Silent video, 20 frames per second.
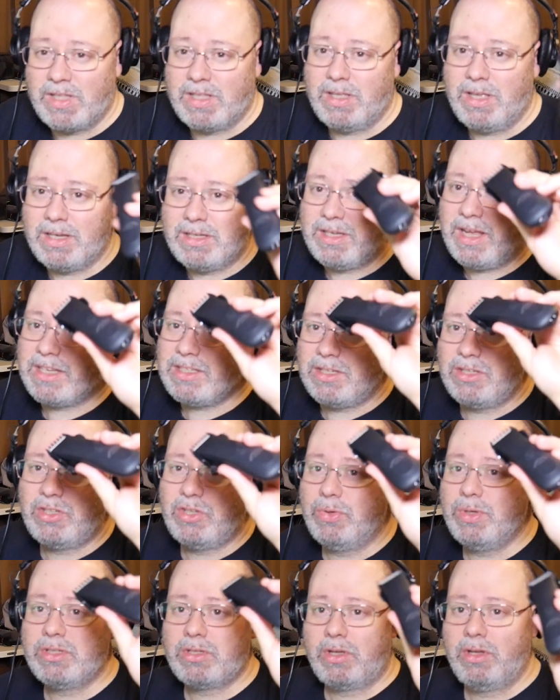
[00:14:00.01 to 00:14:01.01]
it doesn't
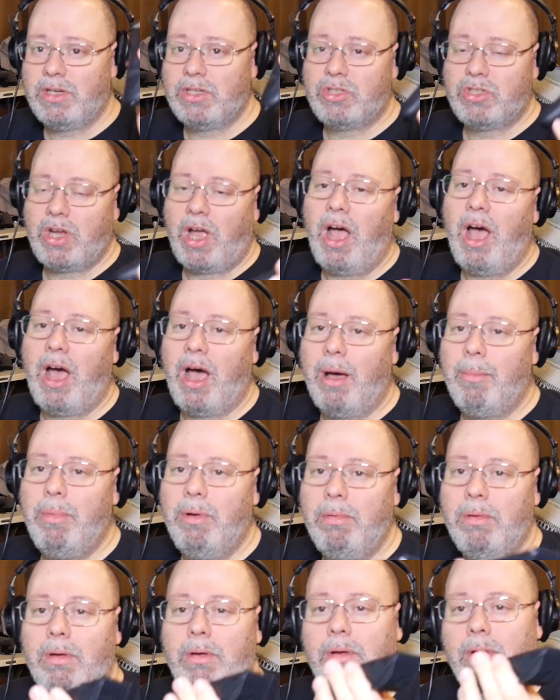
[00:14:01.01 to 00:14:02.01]
do as good a
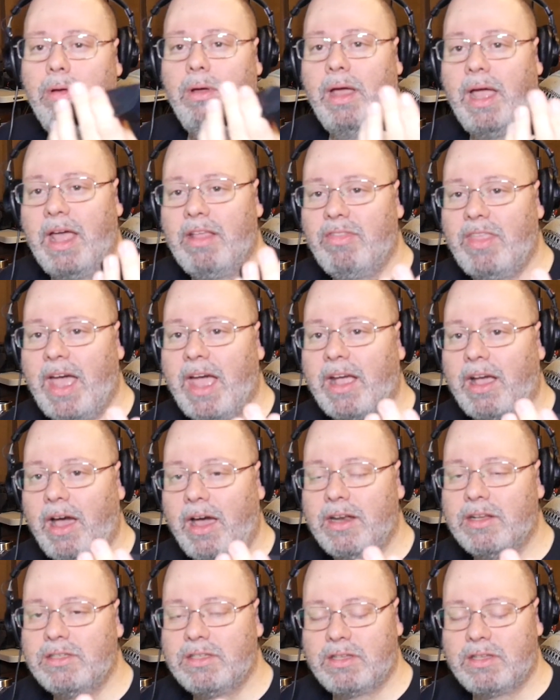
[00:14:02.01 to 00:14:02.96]
job at that kind of